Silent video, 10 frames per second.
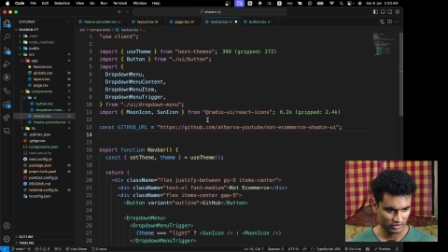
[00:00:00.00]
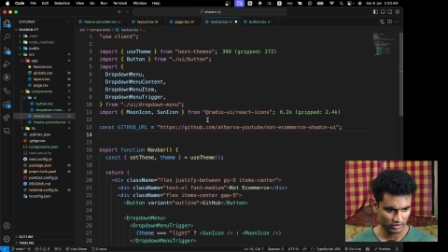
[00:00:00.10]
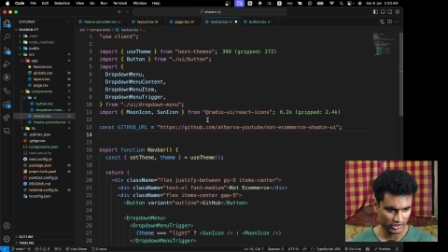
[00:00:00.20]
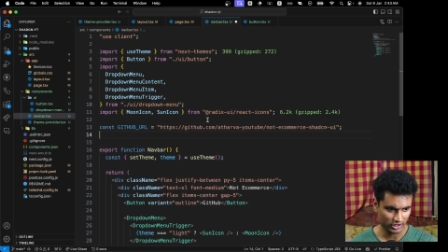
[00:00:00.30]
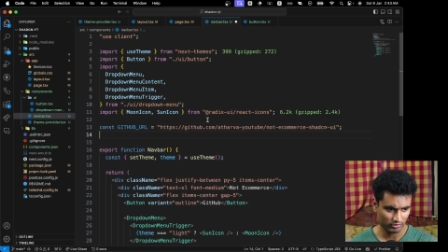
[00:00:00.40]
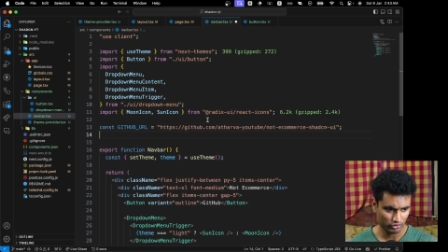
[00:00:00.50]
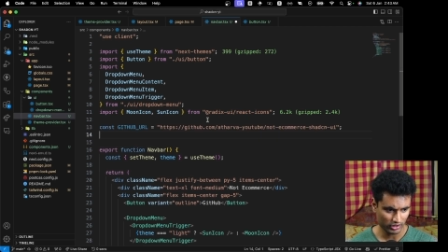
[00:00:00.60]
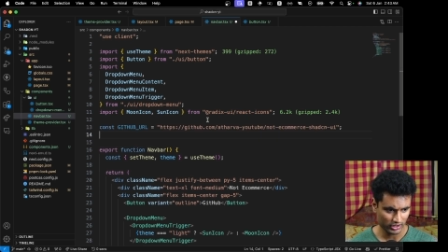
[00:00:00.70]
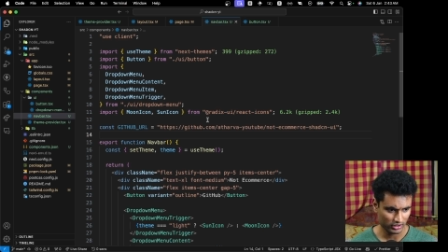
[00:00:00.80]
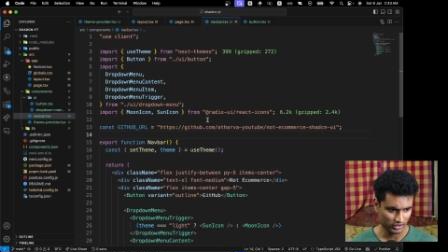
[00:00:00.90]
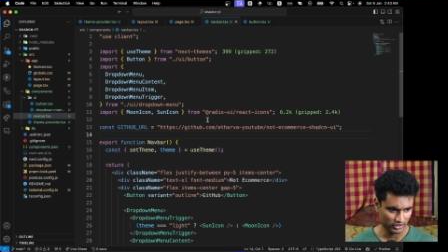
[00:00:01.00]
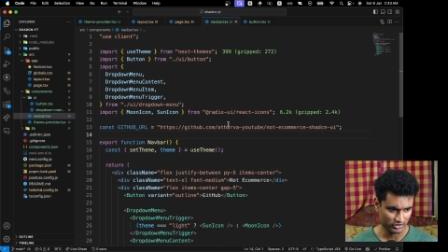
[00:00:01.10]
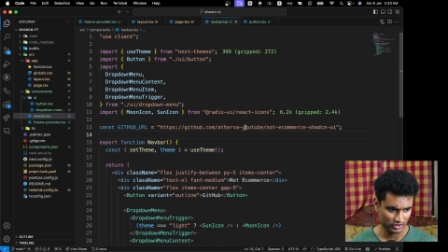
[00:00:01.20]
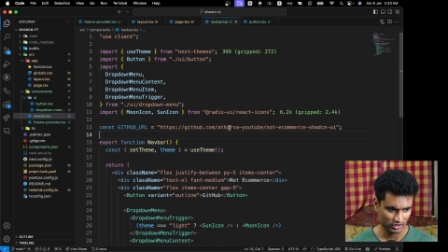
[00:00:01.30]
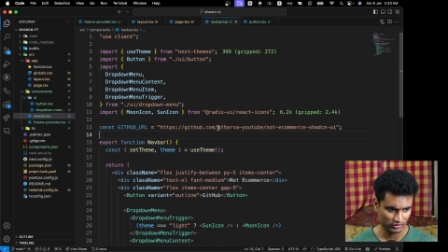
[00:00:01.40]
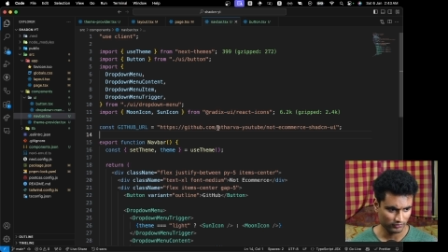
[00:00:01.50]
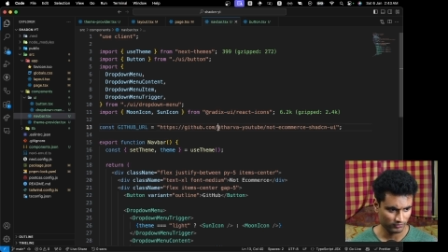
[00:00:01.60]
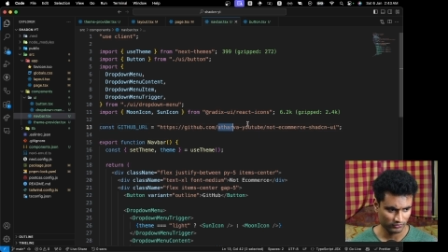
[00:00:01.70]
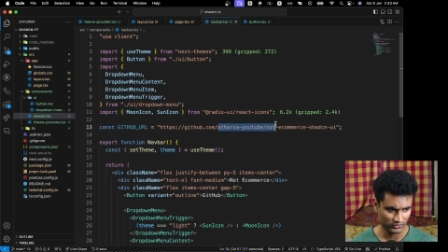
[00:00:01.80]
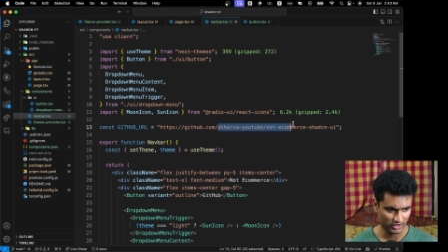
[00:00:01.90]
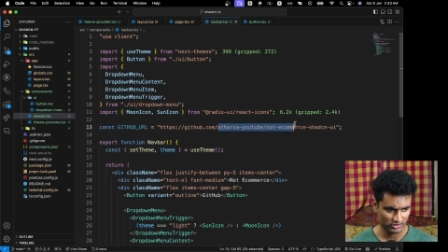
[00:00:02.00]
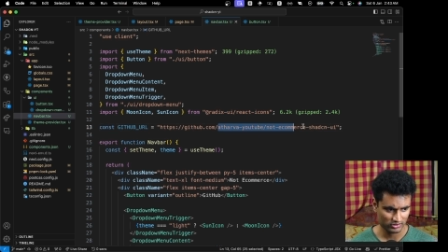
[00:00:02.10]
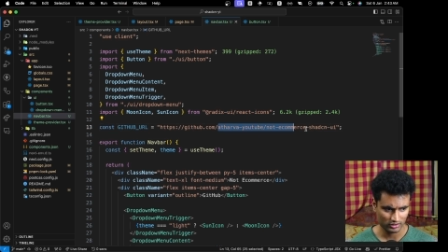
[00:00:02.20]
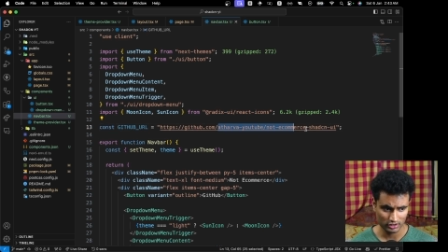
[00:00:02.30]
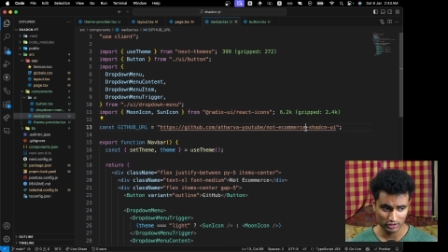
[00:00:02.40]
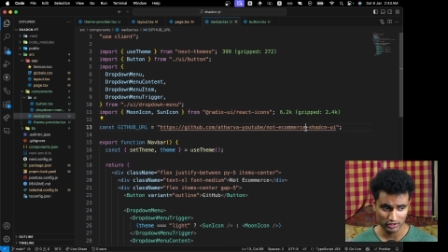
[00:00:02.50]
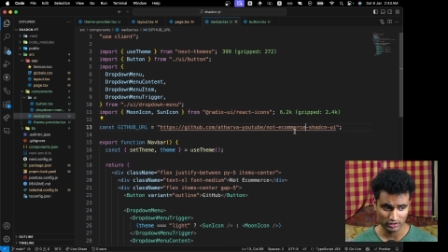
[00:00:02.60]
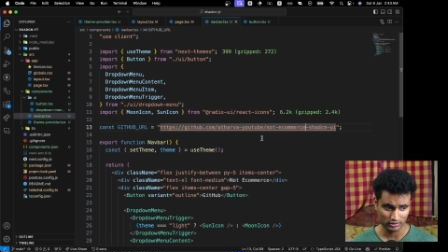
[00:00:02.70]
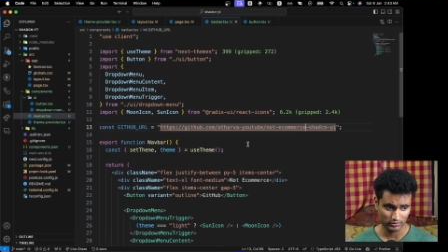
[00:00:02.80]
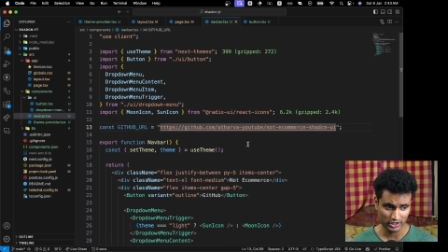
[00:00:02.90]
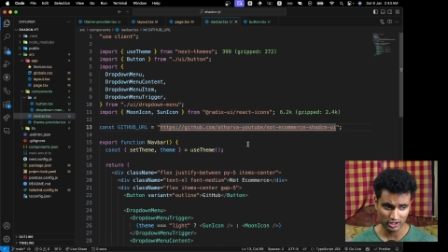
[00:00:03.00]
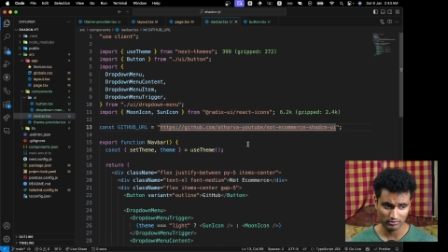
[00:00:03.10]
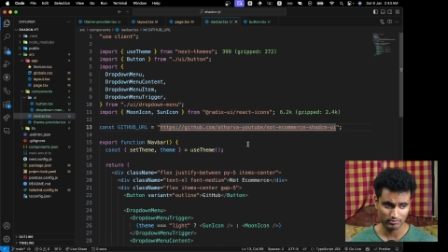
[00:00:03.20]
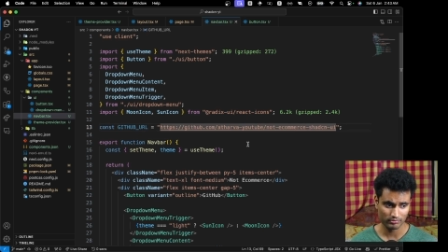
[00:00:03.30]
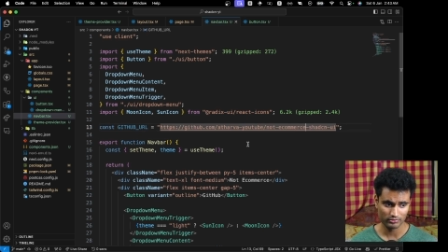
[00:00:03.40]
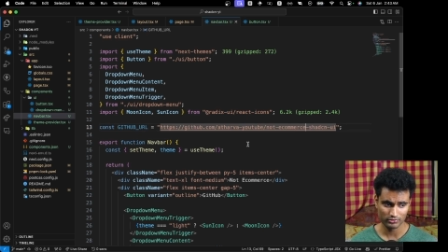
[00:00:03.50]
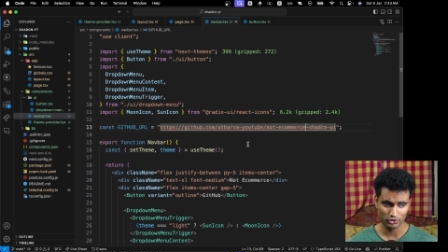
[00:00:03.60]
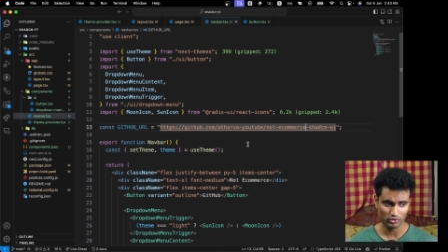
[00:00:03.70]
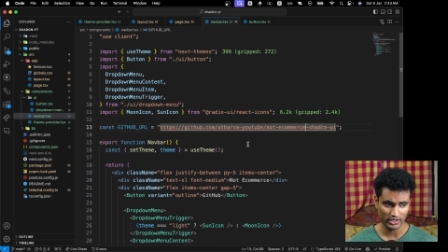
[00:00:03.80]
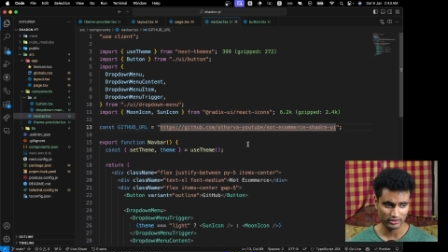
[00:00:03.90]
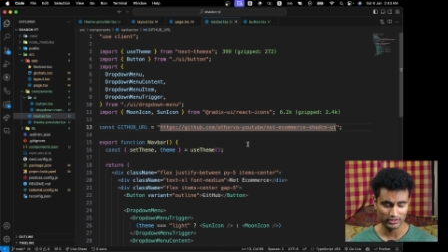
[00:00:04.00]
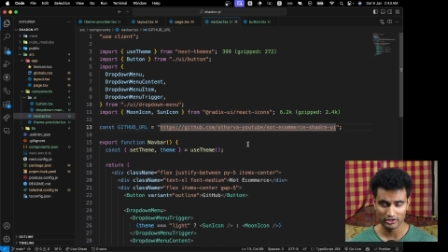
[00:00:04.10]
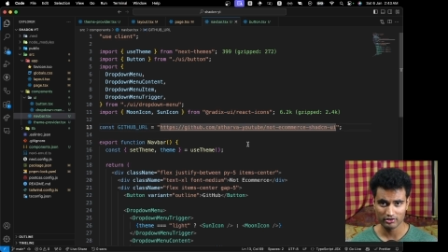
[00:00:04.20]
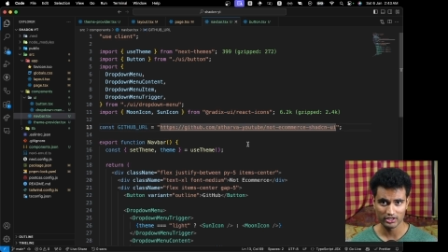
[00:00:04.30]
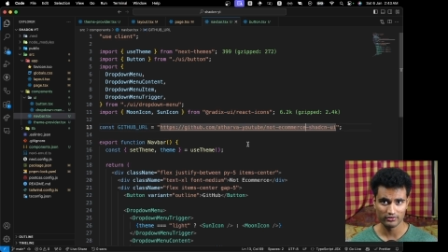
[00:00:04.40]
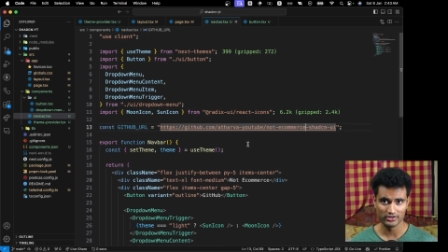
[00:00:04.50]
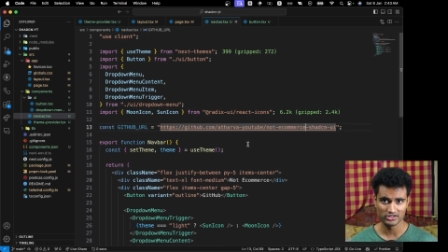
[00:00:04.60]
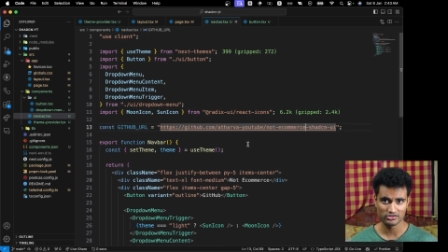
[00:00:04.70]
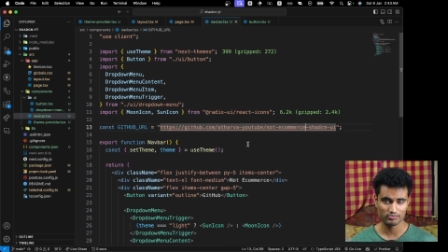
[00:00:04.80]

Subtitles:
The GitHub URL is the GitHub URL literally, which